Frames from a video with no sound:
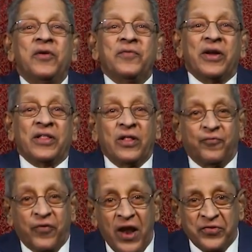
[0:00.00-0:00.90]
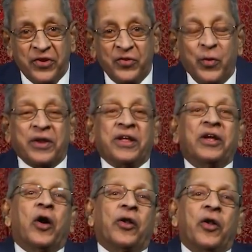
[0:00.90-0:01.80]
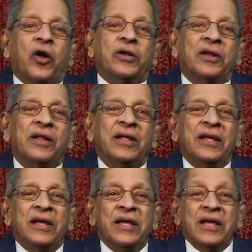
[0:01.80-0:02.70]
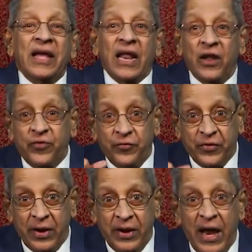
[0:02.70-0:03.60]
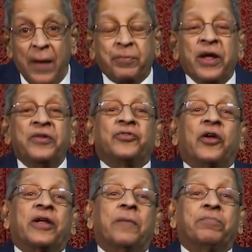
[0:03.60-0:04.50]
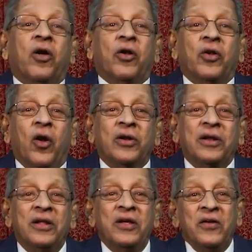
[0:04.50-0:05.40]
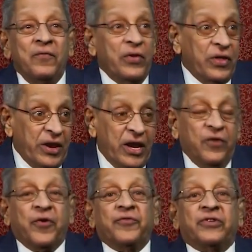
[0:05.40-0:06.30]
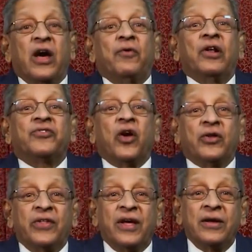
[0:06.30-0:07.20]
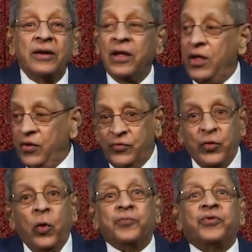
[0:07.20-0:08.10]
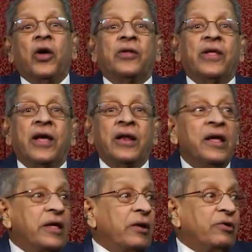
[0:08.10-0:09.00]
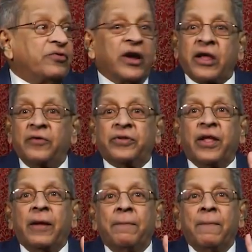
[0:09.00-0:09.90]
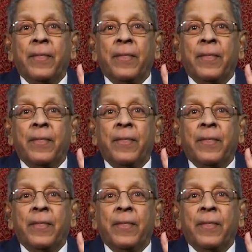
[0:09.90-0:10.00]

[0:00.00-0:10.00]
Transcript: whether the flush is working or not, enough of napkins are kept or not, whether enough of towels are there, soaps are there. He will check everything